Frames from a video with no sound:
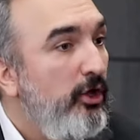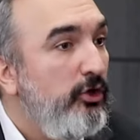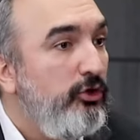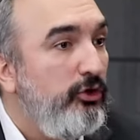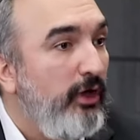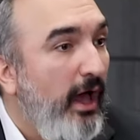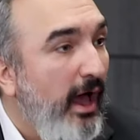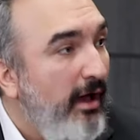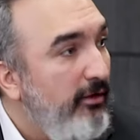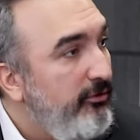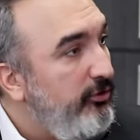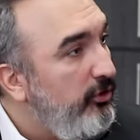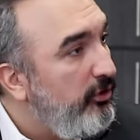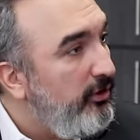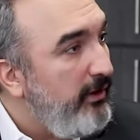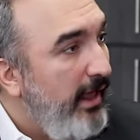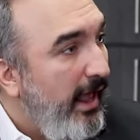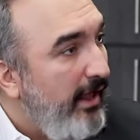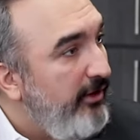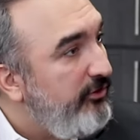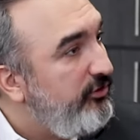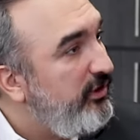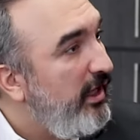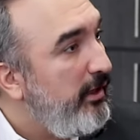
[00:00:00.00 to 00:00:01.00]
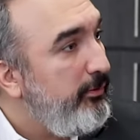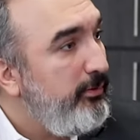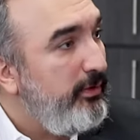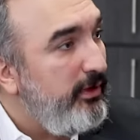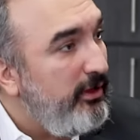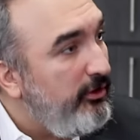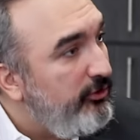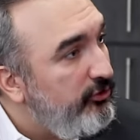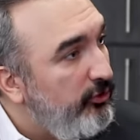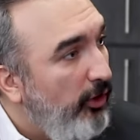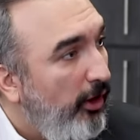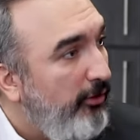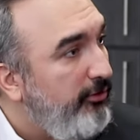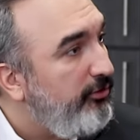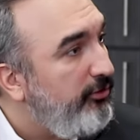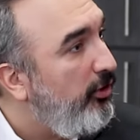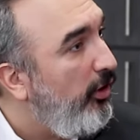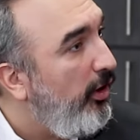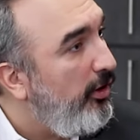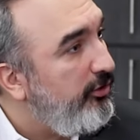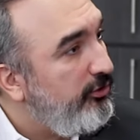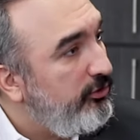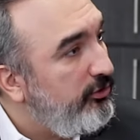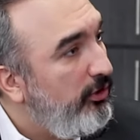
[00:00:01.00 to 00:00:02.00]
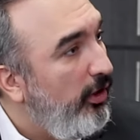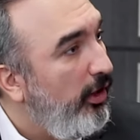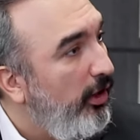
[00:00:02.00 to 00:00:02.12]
You have your landscaping, soft cost.